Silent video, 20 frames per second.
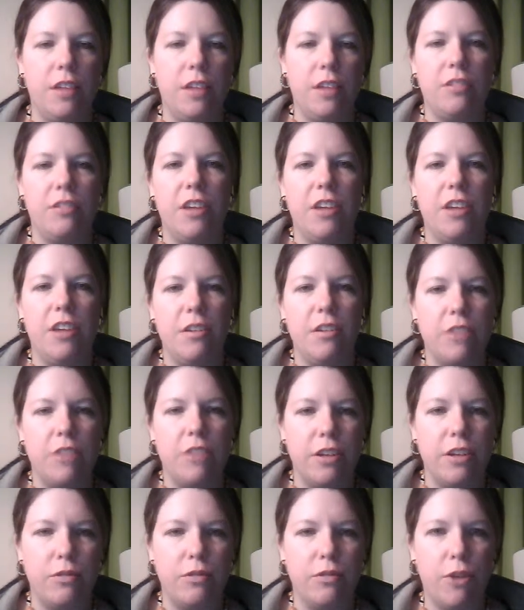seeing
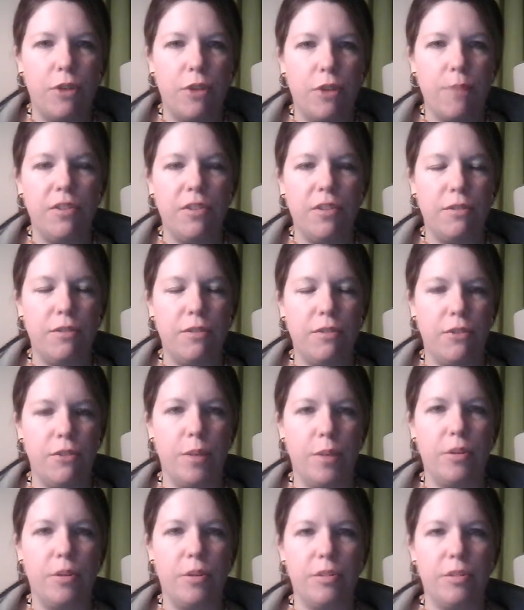things from the
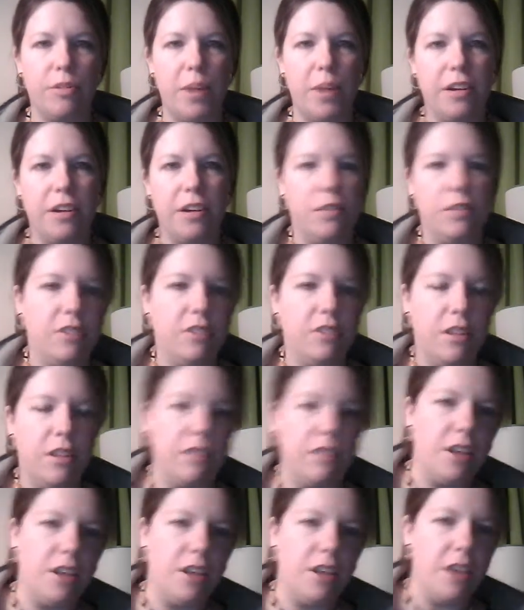differing perspectives in
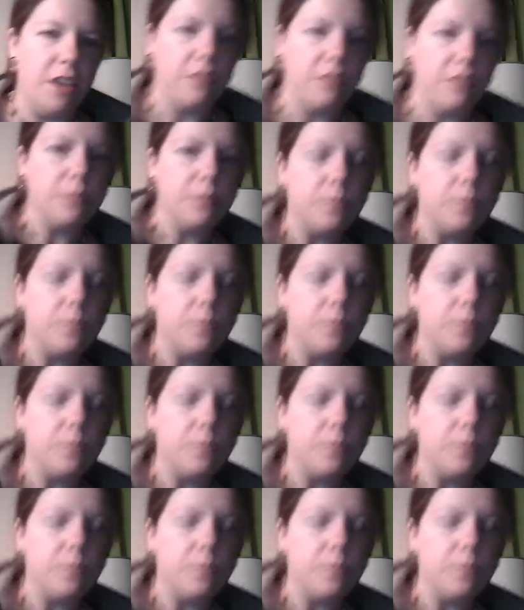this case.